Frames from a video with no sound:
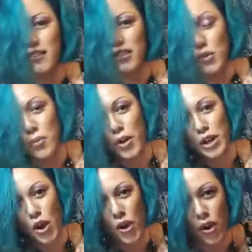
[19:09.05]
To embody
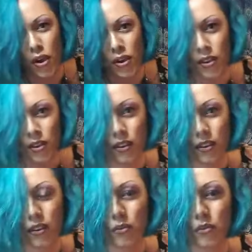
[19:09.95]
her,
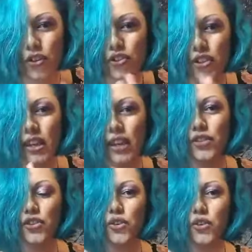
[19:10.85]
because she
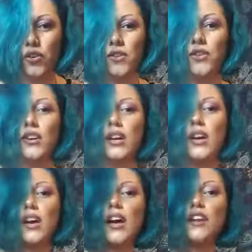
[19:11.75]
is you,
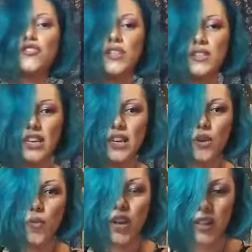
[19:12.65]
and she is here
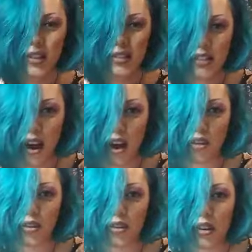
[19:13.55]
with us now
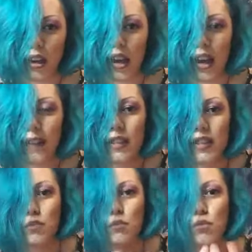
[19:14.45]
in
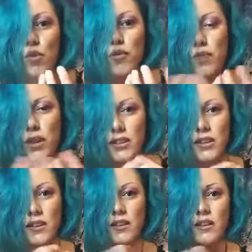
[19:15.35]
this movement
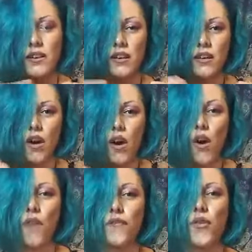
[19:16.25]

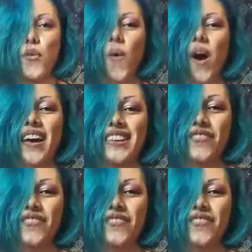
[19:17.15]
of the wife